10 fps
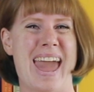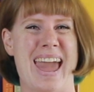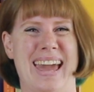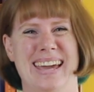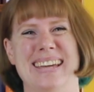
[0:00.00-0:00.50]

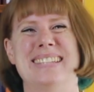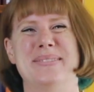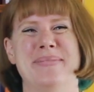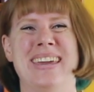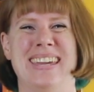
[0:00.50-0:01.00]
Hey, it's
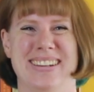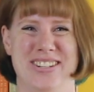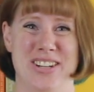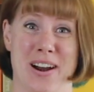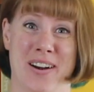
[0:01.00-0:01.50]
me,
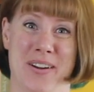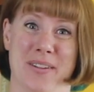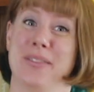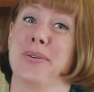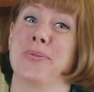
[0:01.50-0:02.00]

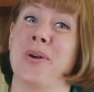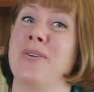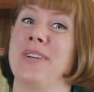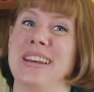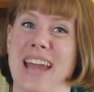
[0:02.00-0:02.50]
Cheryl, the
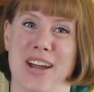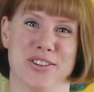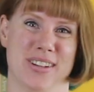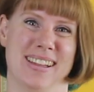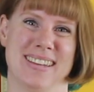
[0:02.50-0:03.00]
Roving
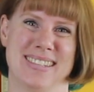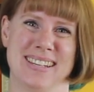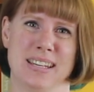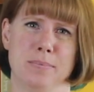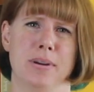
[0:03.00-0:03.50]

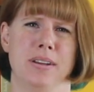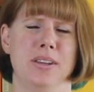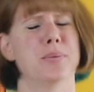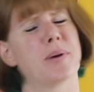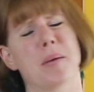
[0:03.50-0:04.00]
Naturalist, but
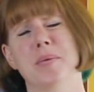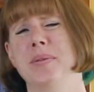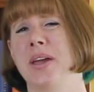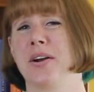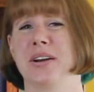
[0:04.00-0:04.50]
you
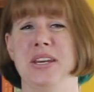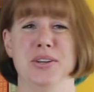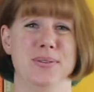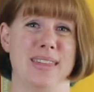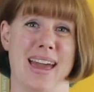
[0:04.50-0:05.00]
probably already knew